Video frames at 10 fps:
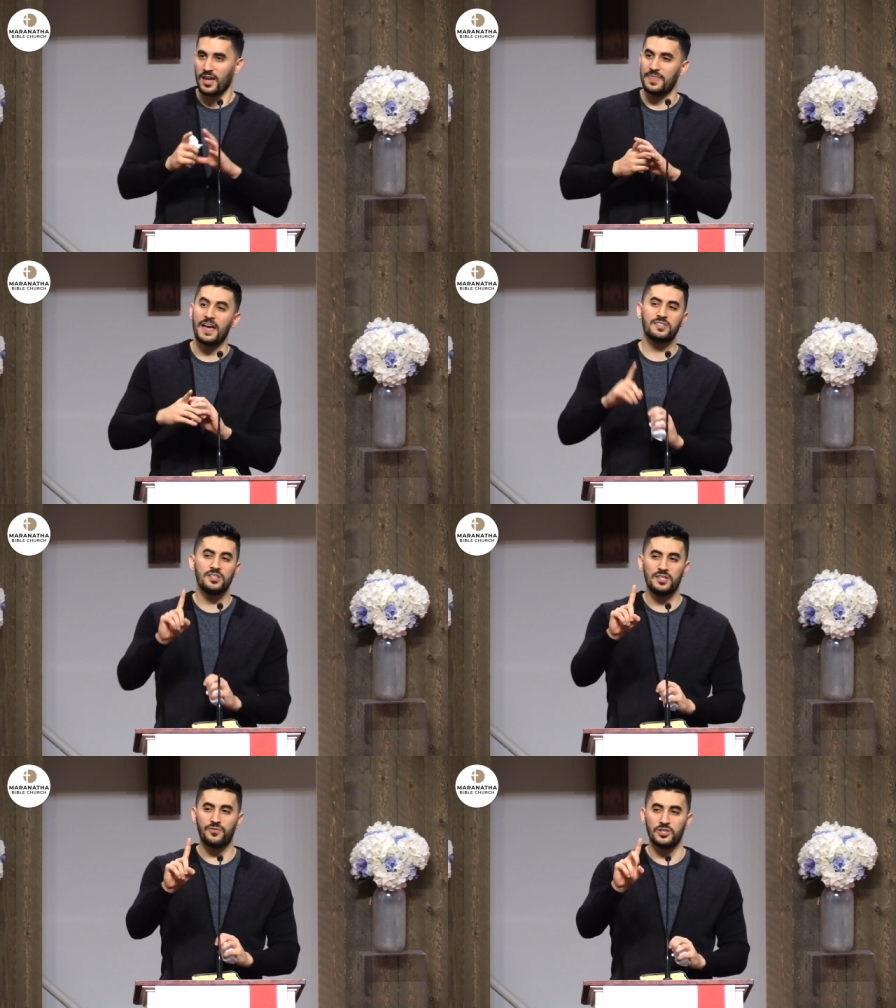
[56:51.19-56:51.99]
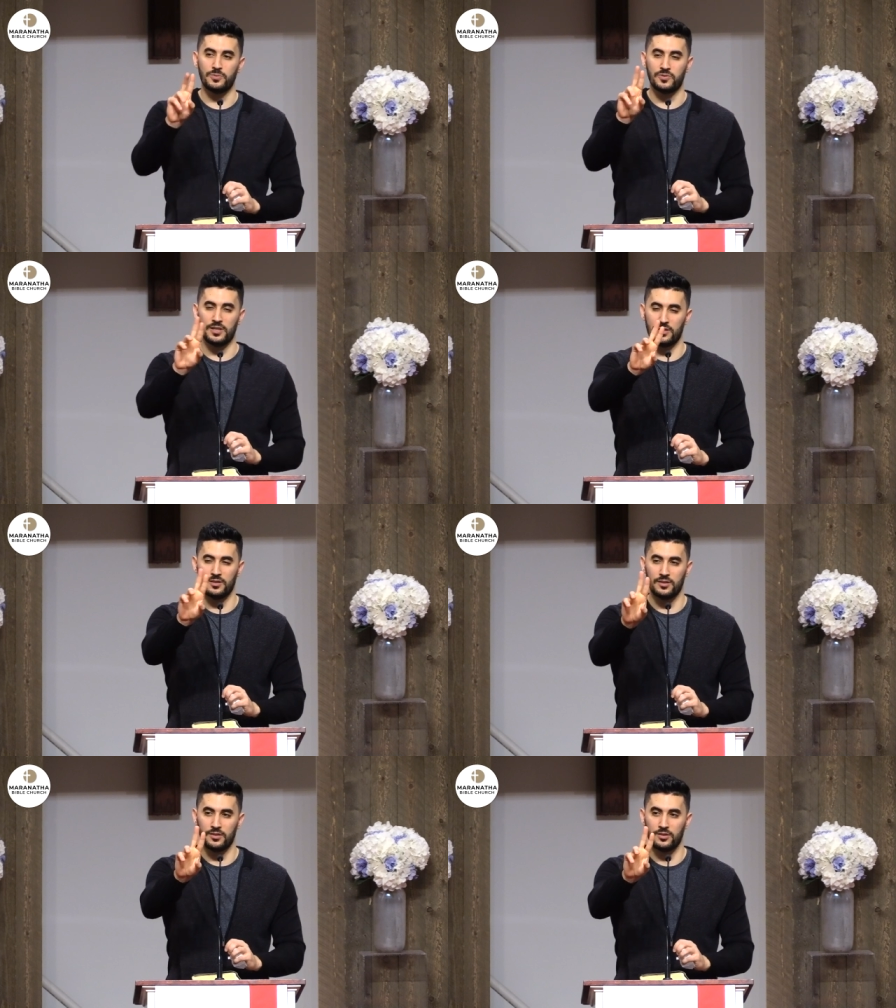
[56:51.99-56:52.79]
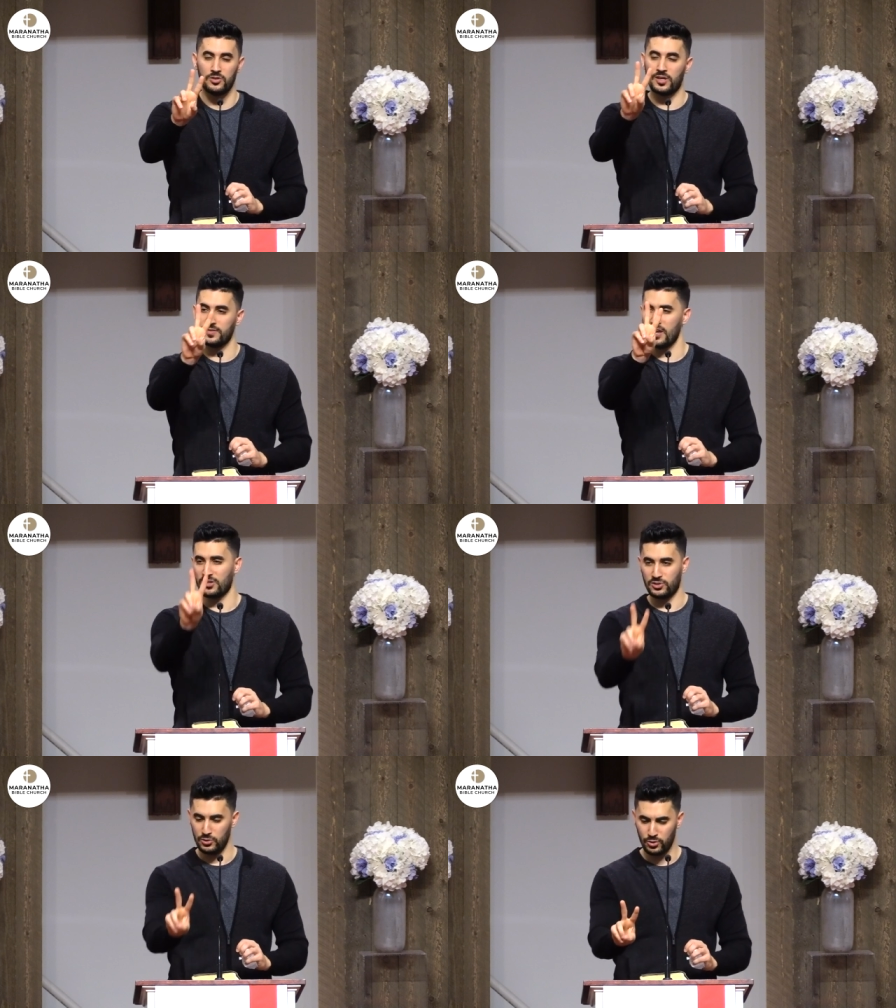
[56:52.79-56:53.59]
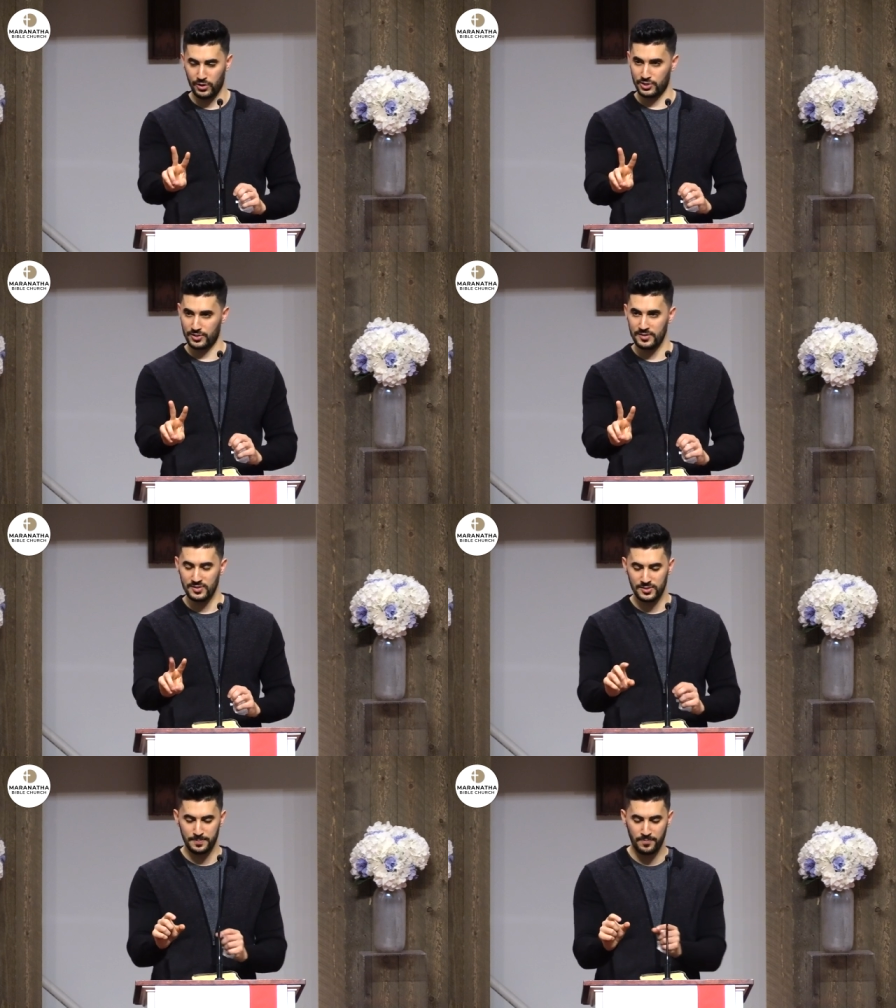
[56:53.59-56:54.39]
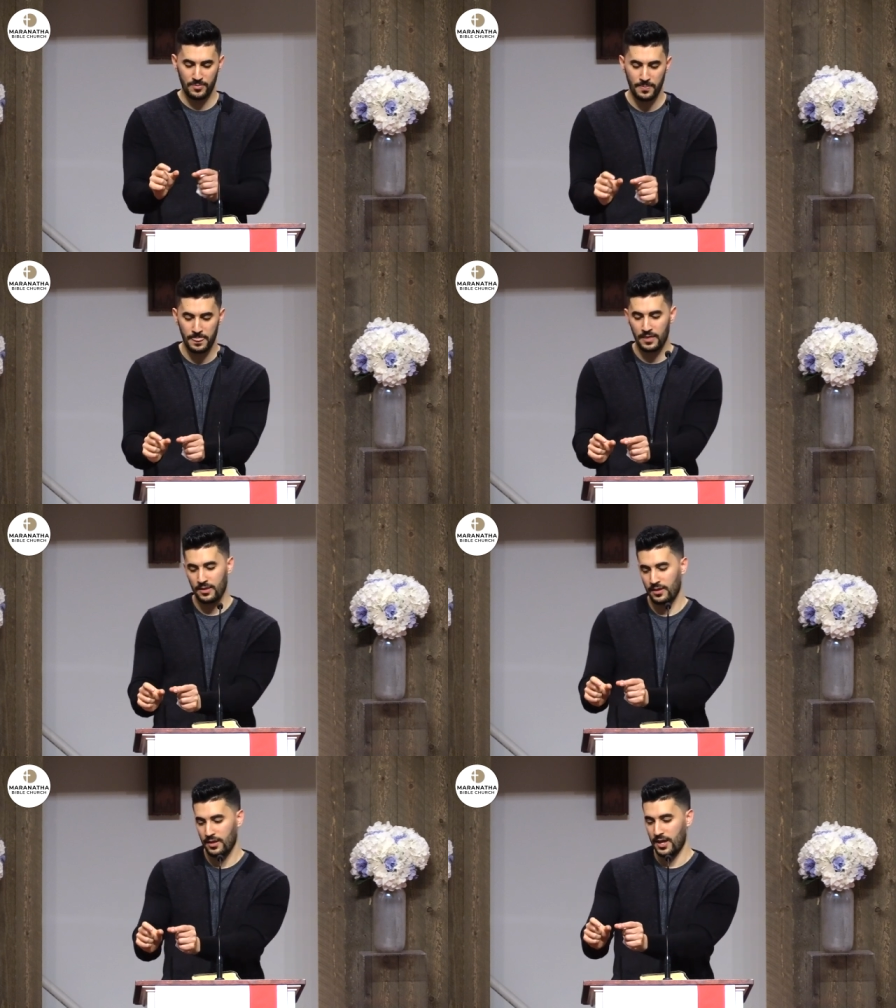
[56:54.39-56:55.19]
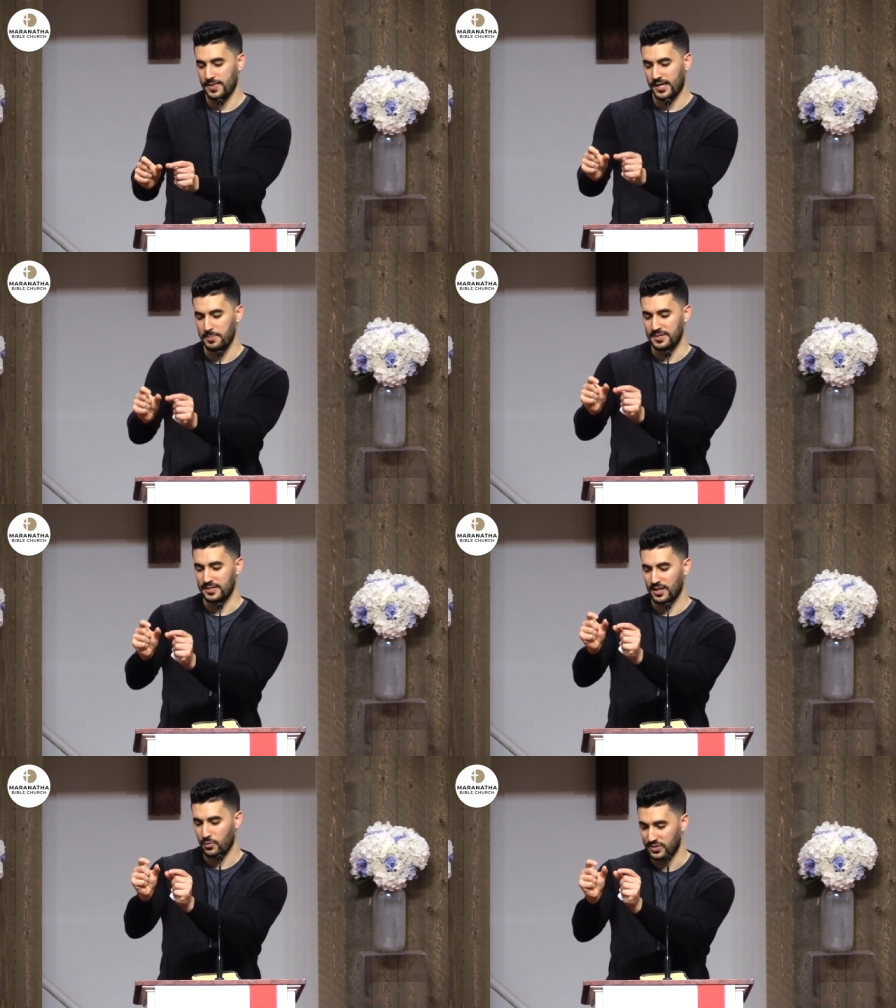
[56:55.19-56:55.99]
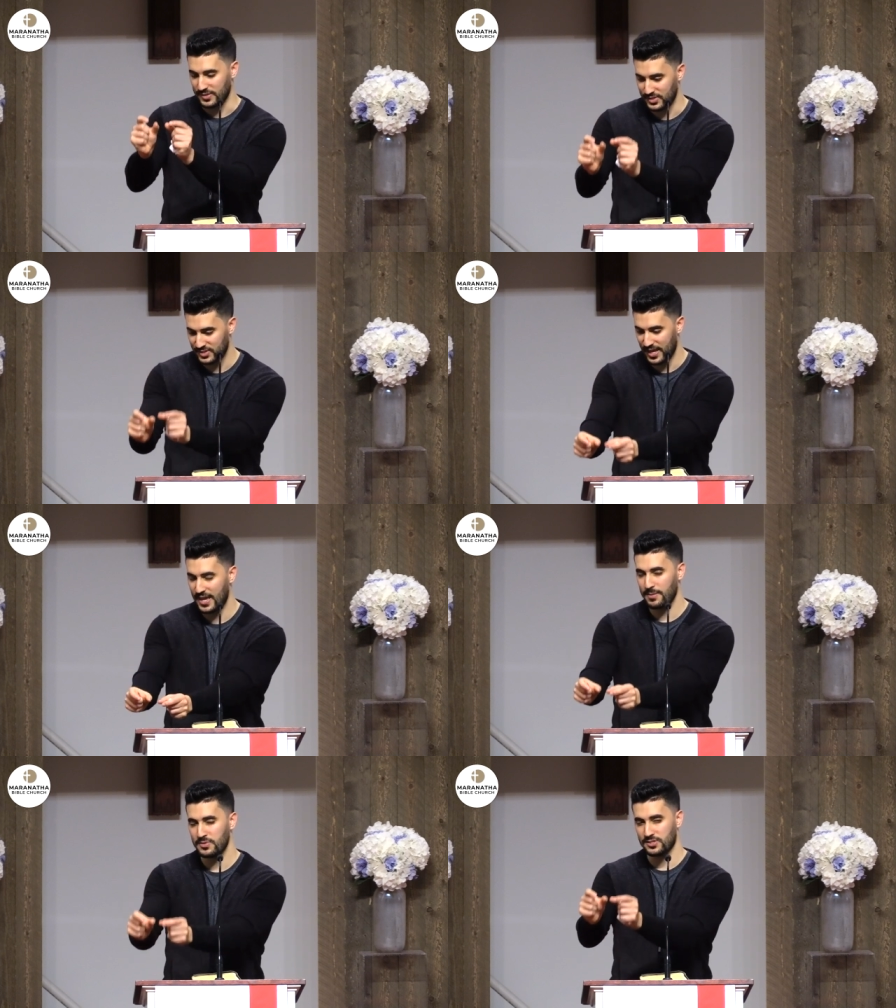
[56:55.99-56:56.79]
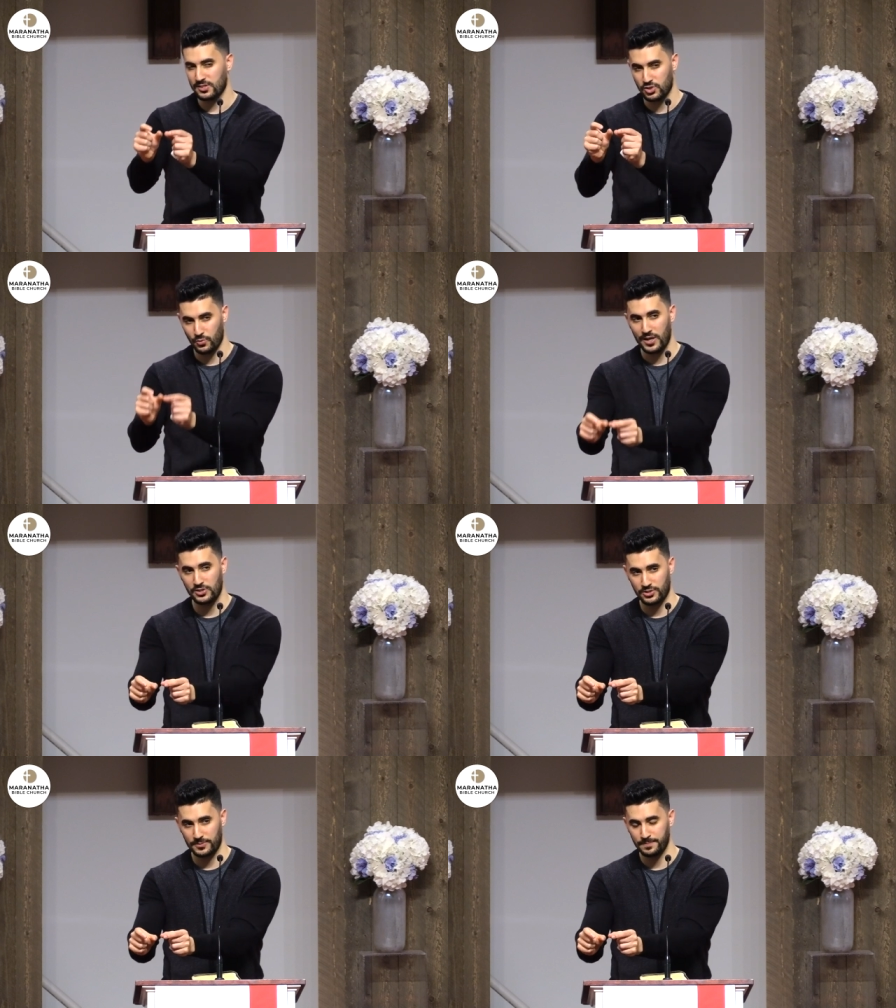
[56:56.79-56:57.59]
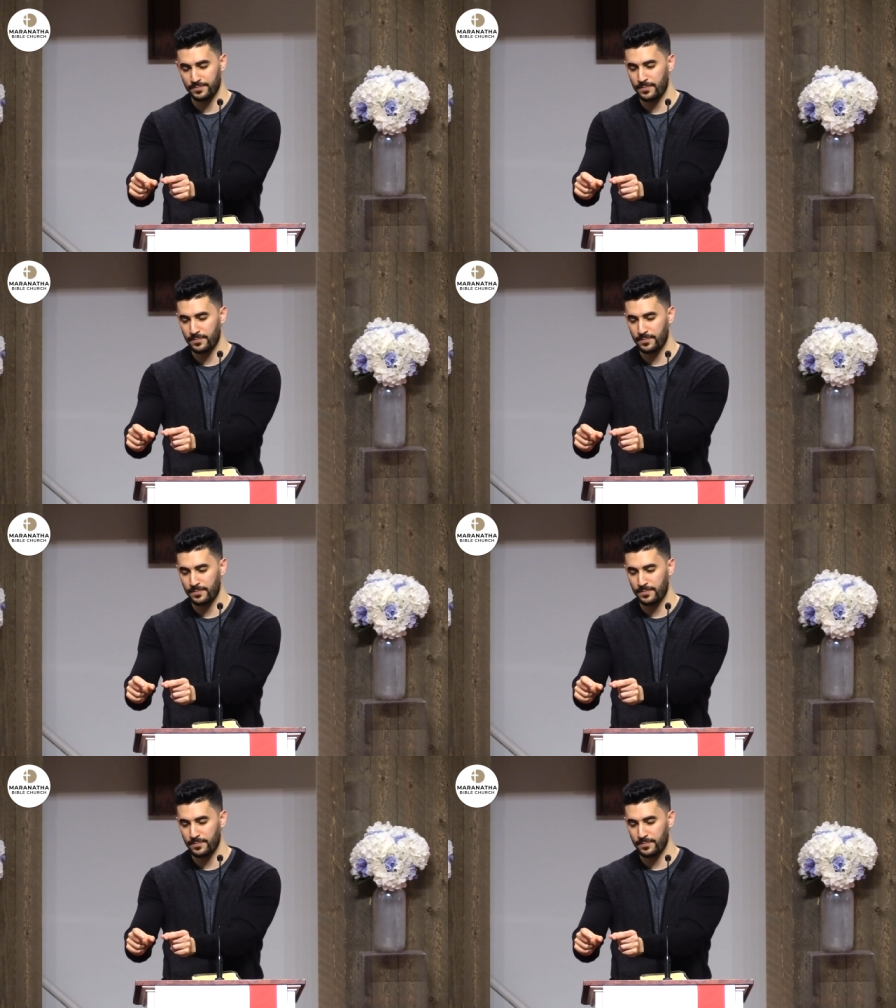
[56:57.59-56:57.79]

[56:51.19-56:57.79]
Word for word: And that's the difference between you can take two Christians and they can be dealing with the same situation,